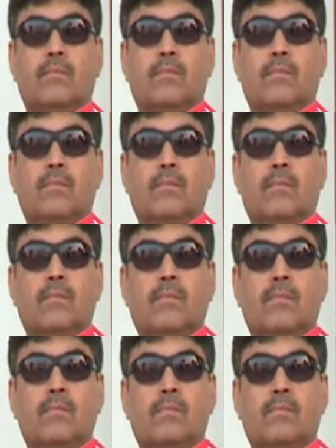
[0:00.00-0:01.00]

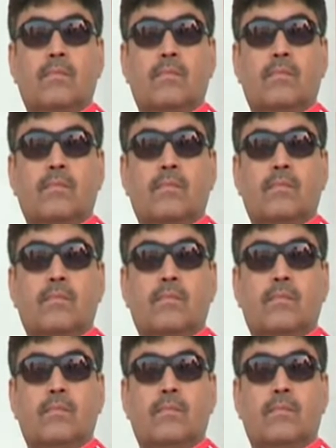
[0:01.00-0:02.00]

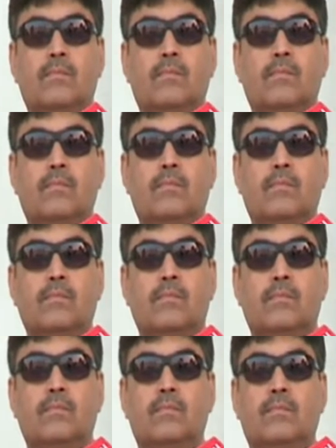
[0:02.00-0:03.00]

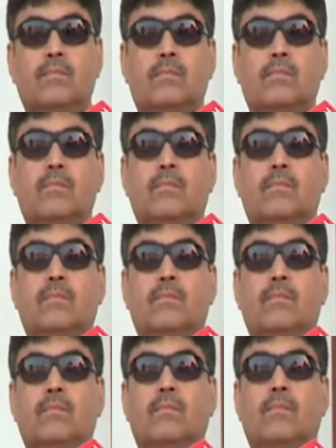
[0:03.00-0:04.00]

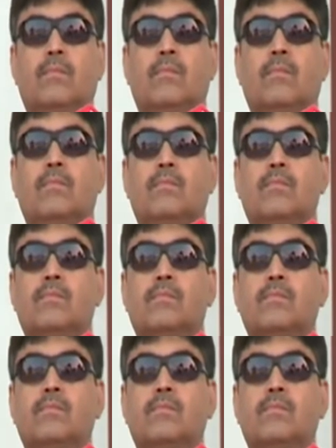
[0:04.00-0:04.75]
No words are spoken by the person on screen.